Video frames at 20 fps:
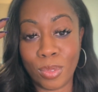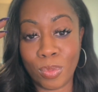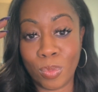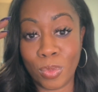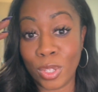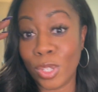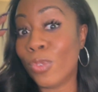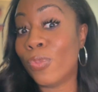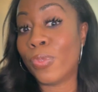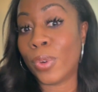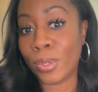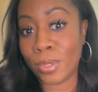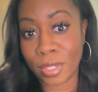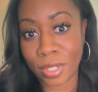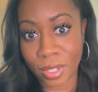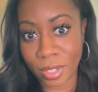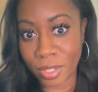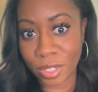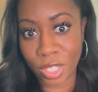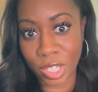when you
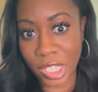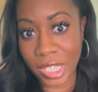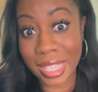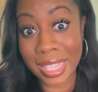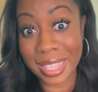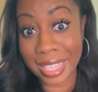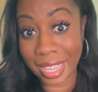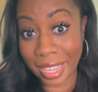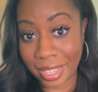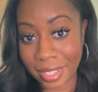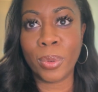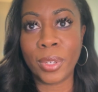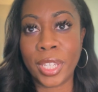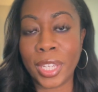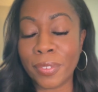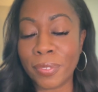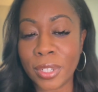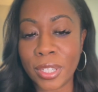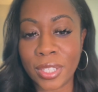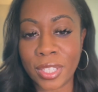focus on certain things.
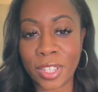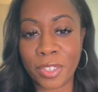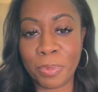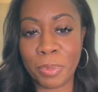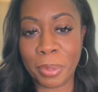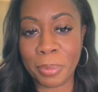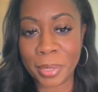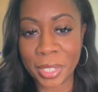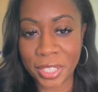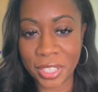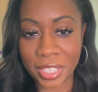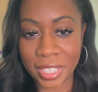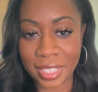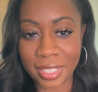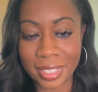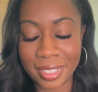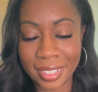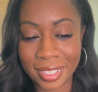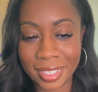Give yourself permission